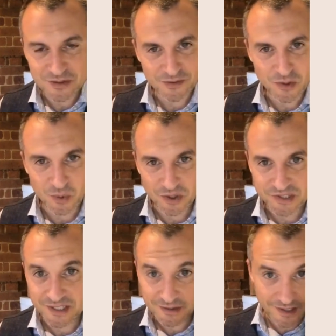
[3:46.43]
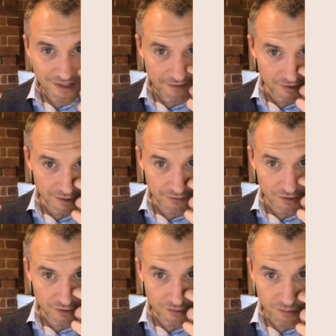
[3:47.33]
later if you want, and never
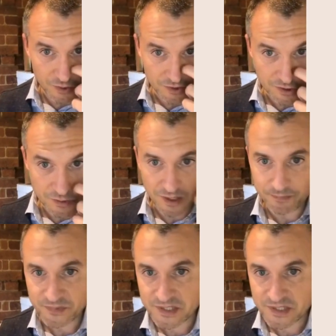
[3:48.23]
if you want as well.